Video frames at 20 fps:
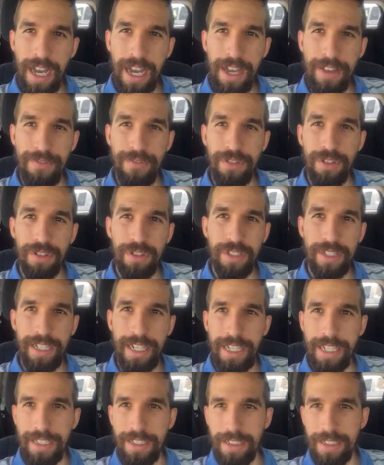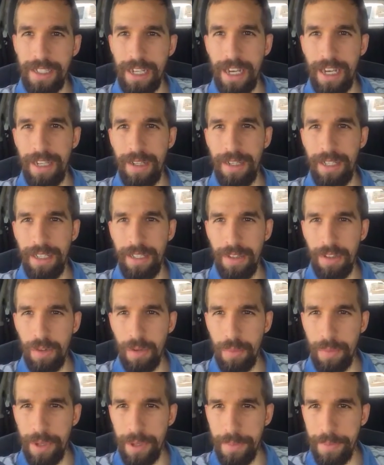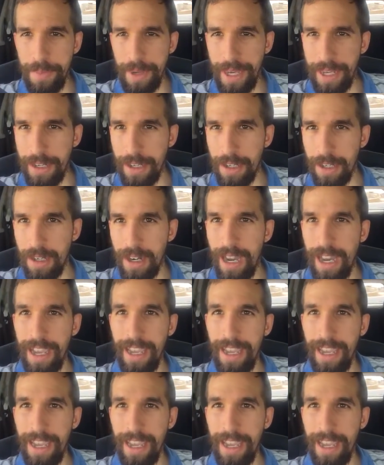I feel today it's gotten a little bit better.